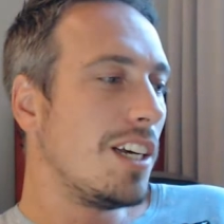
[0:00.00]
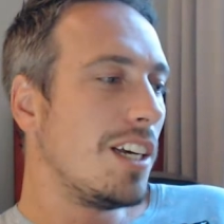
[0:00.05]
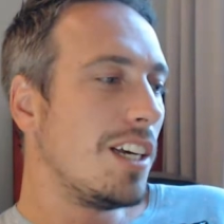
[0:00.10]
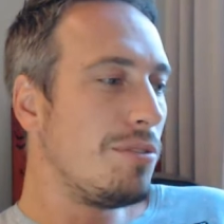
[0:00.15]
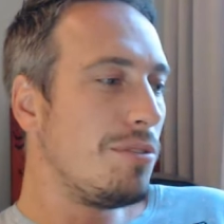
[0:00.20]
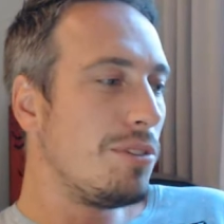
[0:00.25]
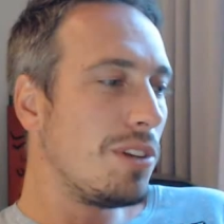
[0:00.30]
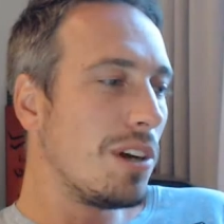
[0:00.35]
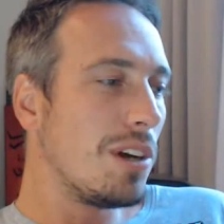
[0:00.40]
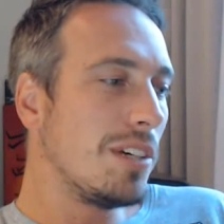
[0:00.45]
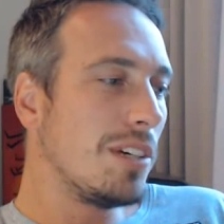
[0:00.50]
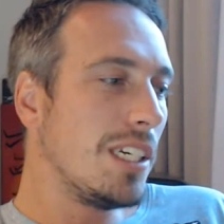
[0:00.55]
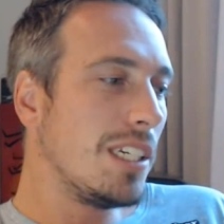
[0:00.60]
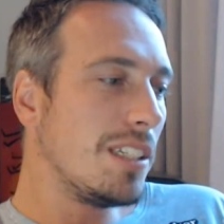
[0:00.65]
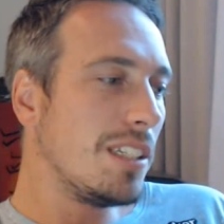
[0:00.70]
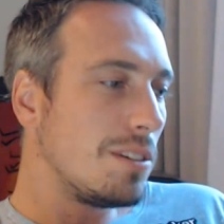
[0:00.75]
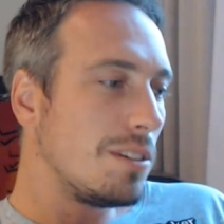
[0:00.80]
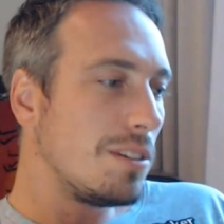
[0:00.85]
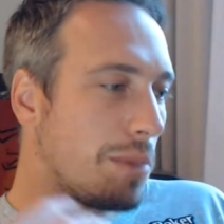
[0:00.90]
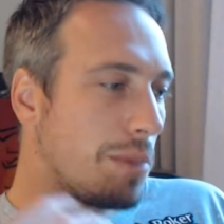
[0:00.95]
if you don't
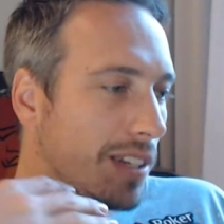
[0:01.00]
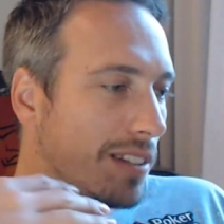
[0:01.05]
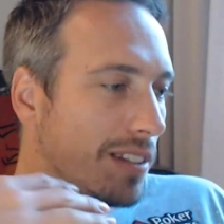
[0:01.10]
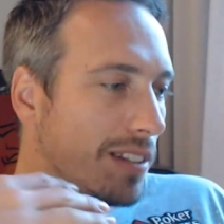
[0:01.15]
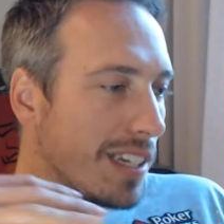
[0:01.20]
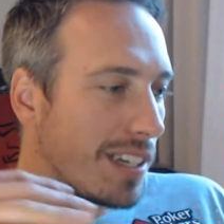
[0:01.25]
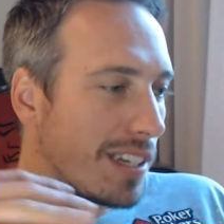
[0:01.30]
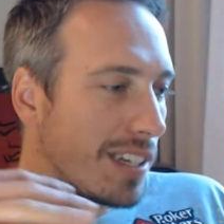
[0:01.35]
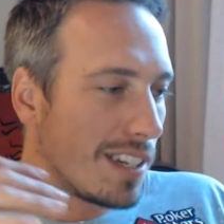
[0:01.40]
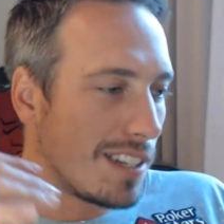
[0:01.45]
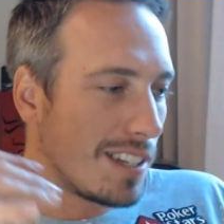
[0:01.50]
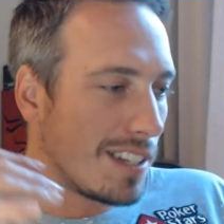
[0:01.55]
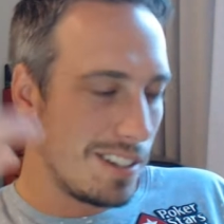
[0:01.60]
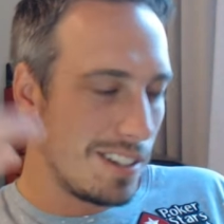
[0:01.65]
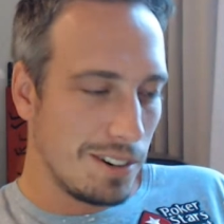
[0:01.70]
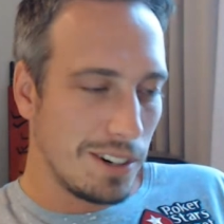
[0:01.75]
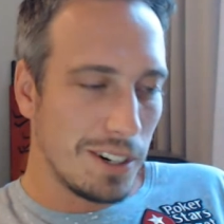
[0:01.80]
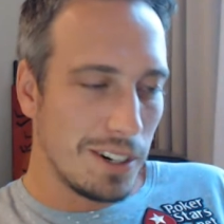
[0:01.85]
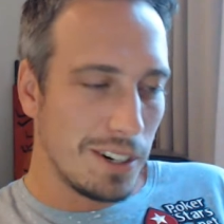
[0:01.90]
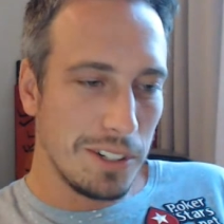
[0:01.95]
eat, your body thinks that
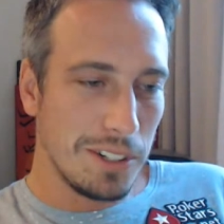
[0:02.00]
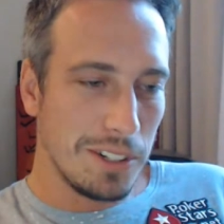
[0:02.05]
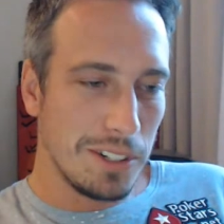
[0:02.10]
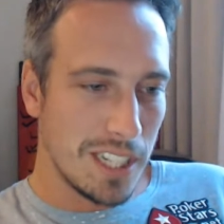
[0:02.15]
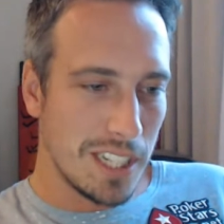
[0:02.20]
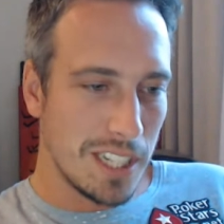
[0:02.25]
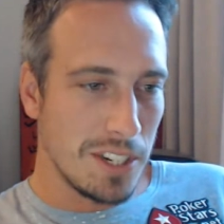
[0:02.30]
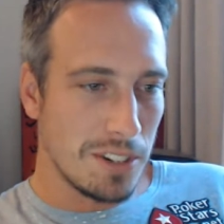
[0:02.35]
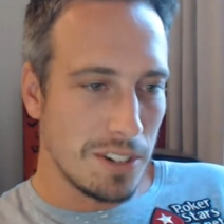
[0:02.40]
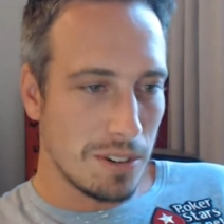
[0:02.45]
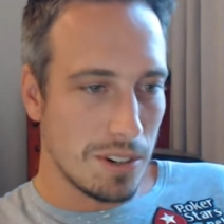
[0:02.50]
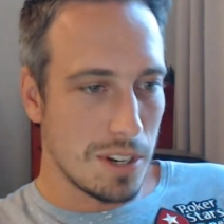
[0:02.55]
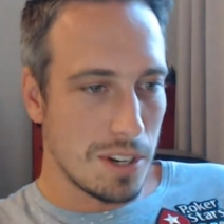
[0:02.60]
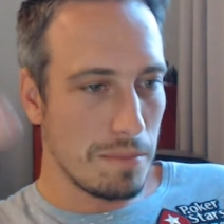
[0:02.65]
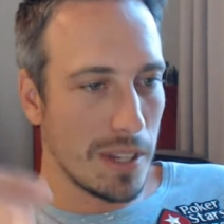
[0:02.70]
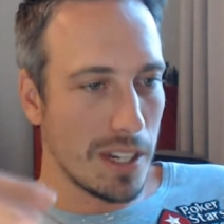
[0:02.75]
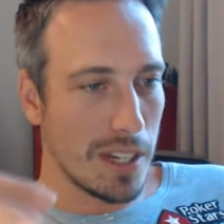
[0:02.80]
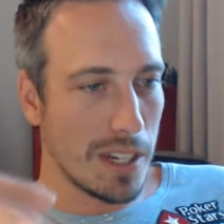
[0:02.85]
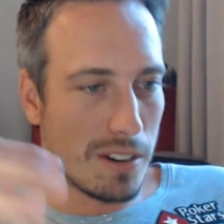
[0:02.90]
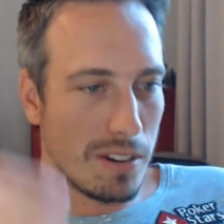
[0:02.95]
you're in danger or
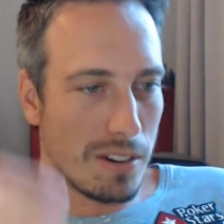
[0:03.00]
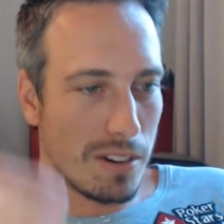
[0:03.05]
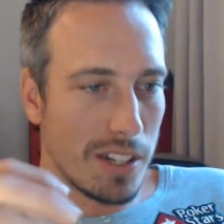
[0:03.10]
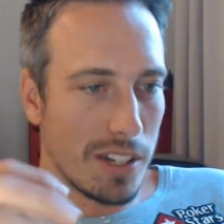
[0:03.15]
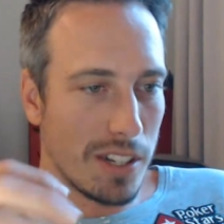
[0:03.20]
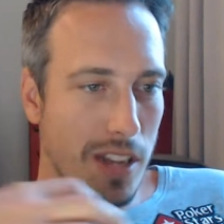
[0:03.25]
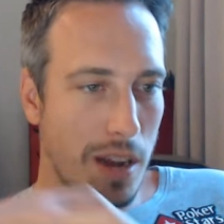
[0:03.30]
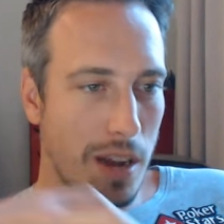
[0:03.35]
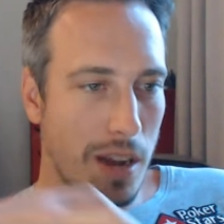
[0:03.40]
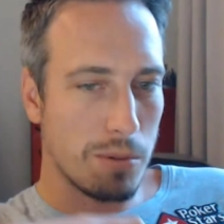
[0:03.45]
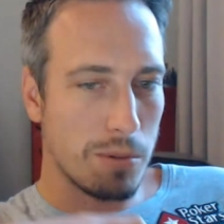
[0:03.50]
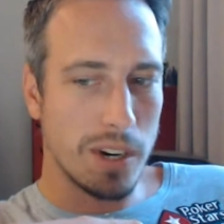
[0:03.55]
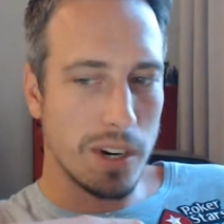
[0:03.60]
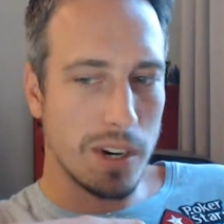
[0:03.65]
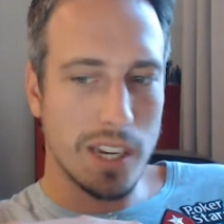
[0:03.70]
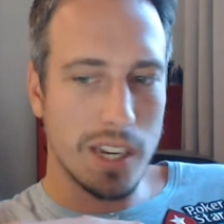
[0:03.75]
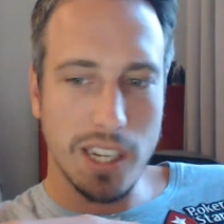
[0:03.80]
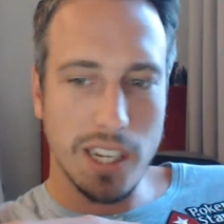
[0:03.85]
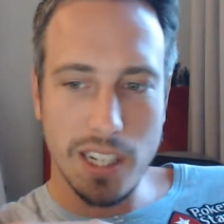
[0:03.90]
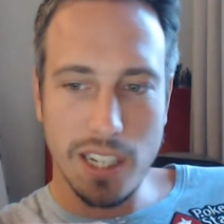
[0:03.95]
something, so that it stops
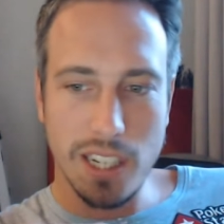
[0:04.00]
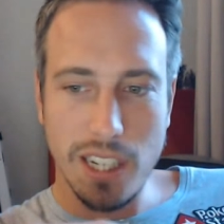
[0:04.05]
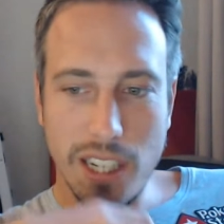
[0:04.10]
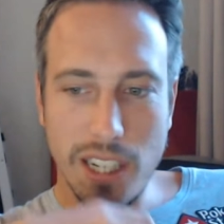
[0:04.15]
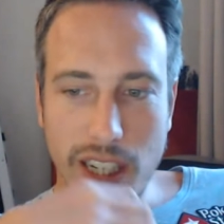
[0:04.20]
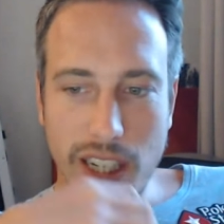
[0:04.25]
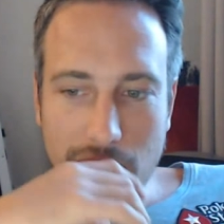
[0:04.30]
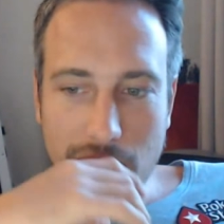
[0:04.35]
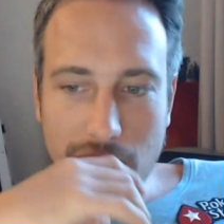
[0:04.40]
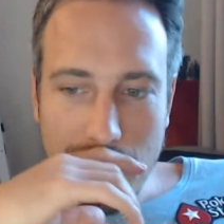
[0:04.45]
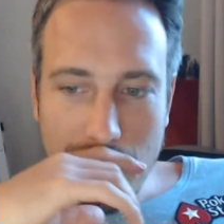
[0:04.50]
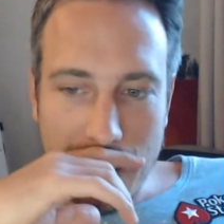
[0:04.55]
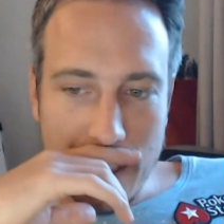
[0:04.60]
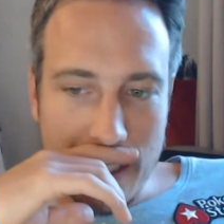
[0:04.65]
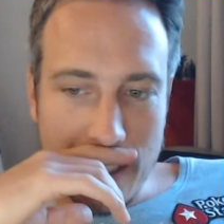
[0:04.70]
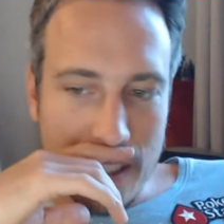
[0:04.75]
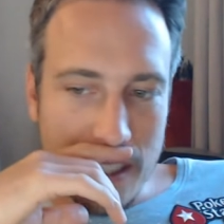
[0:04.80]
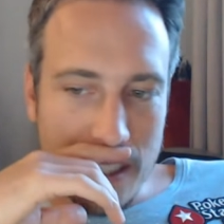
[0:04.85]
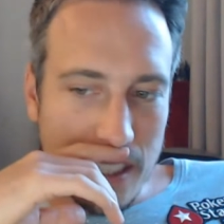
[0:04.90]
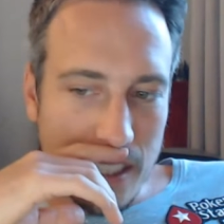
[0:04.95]
working.
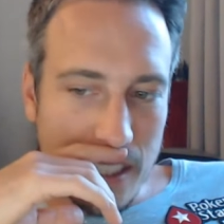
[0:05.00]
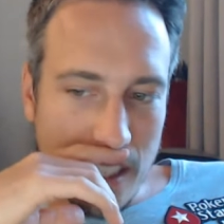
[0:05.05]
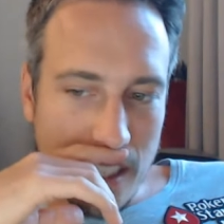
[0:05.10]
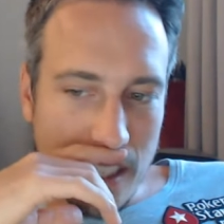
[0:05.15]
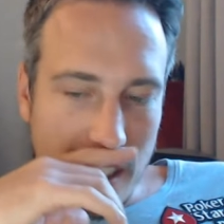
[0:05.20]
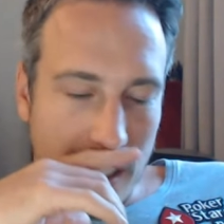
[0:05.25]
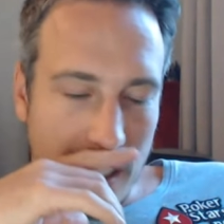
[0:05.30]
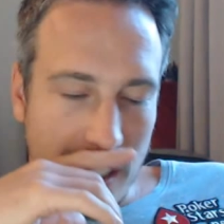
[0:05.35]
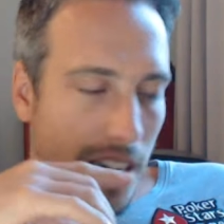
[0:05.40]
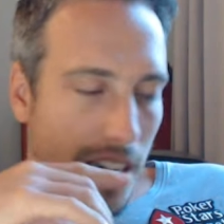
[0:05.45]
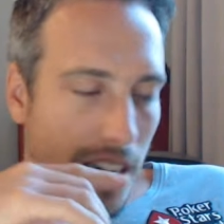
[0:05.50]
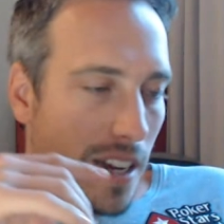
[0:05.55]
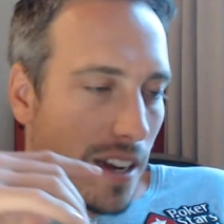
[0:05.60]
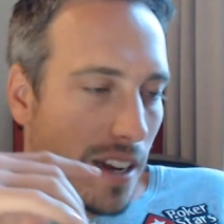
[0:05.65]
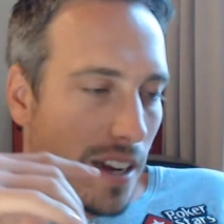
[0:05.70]
And then,